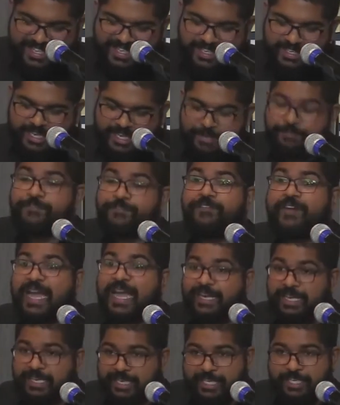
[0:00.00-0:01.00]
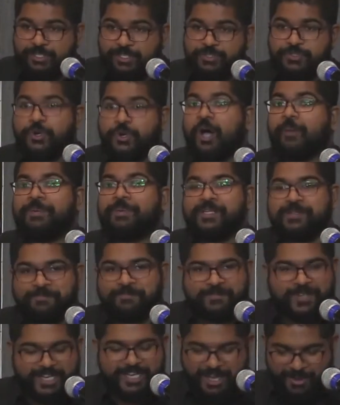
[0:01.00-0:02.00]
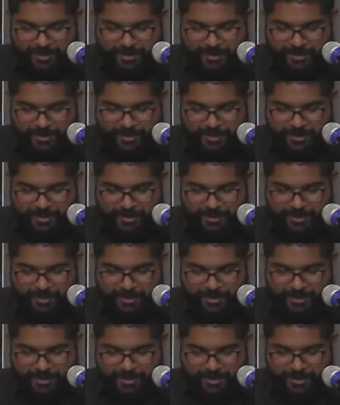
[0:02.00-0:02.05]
And finally drop on our